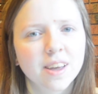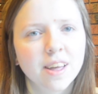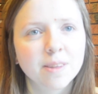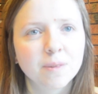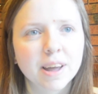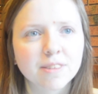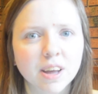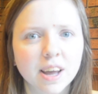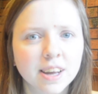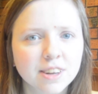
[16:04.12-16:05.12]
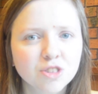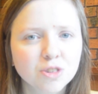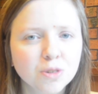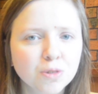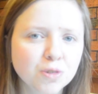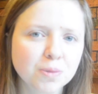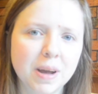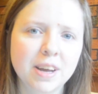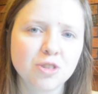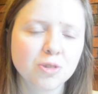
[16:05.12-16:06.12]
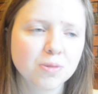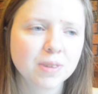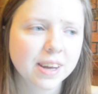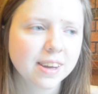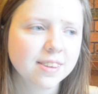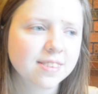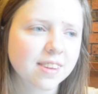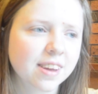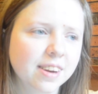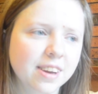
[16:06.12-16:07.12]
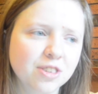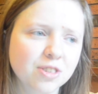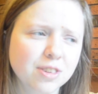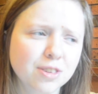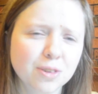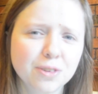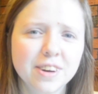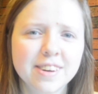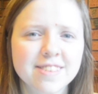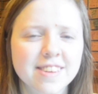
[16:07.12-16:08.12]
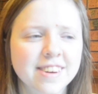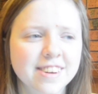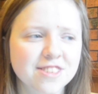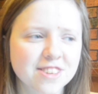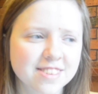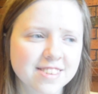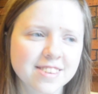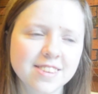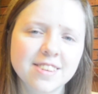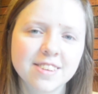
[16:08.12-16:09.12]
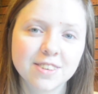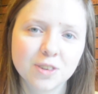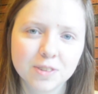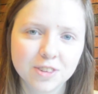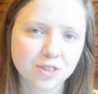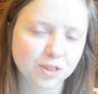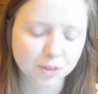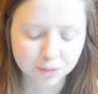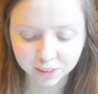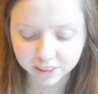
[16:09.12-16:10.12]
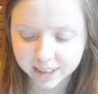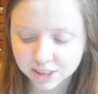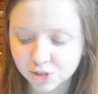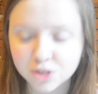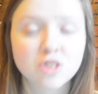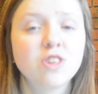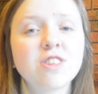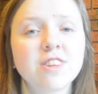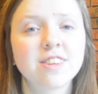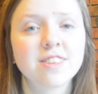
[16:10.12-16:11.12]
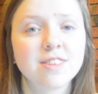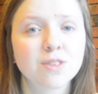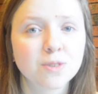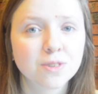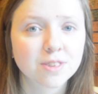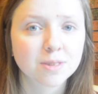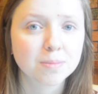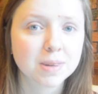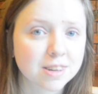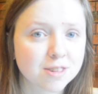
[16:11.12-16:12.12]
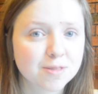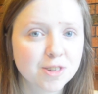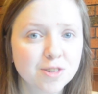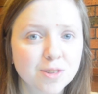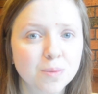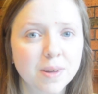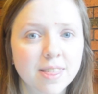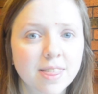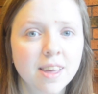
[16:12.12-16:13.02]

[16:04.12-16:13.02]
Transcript: And then we have Angel from Angel Reads, and Angel is so nice, and you should all follow Angel. She also does these awesome interviews with